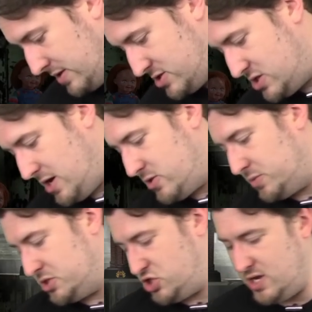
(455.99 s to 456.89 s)
And this is the other
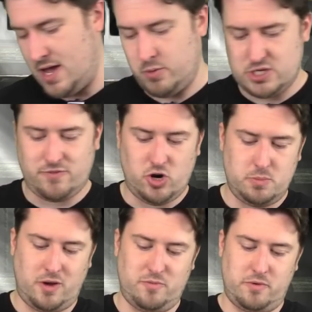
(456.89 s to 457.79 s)
one that she got, which I've
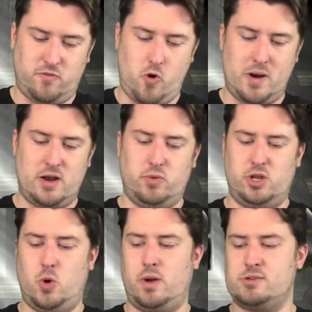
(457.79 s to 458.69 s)
heard of before, but I didn't really
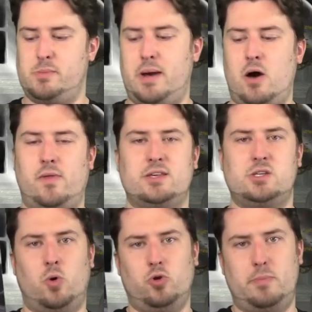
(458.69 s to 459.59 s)
know what it was about. That's
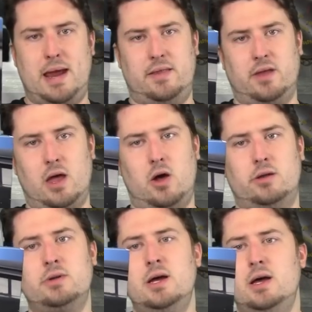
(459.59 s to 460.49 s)
The Old Man and the
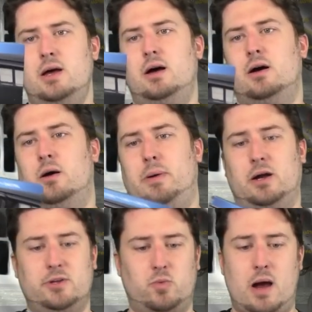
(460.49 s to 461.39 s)
Gun.
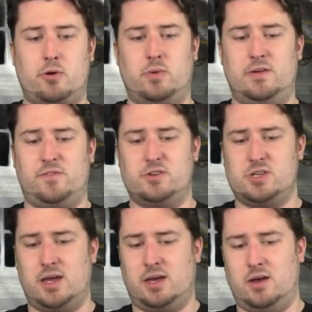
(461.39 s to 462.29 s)
Apparently Robert Redford's
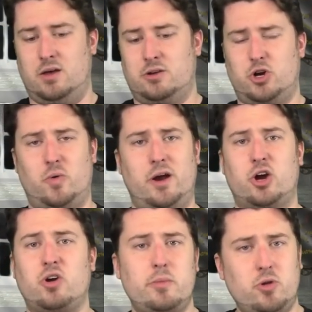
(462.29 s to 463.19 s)
like a career
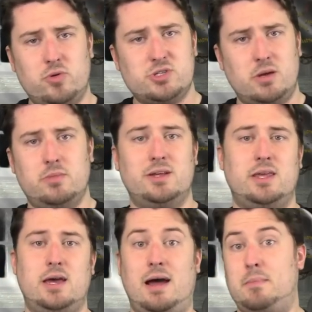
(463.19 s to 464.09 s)
criminal or something like
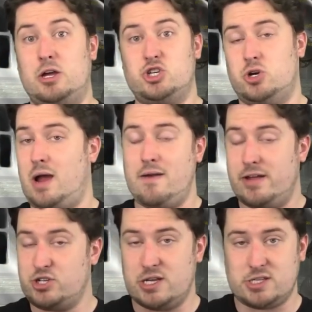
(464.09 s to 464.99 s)
that. I'm not sure. I haven't
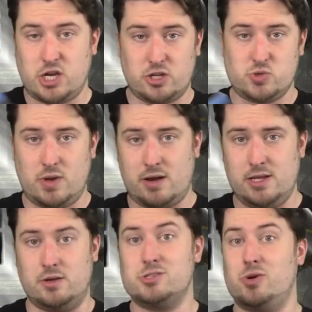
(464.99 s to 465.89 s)
had a chance to check this one out
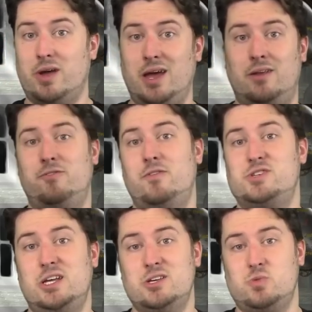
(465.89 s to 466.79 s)
either. So again, if you've
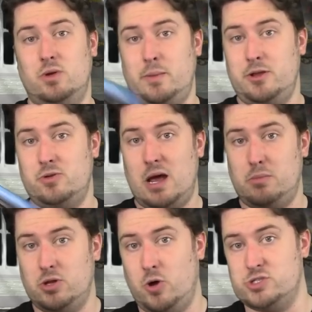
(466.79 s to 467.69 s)
seen this one, let me know down
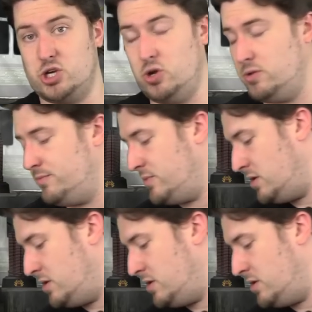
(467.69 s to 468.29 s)
below. Is it good?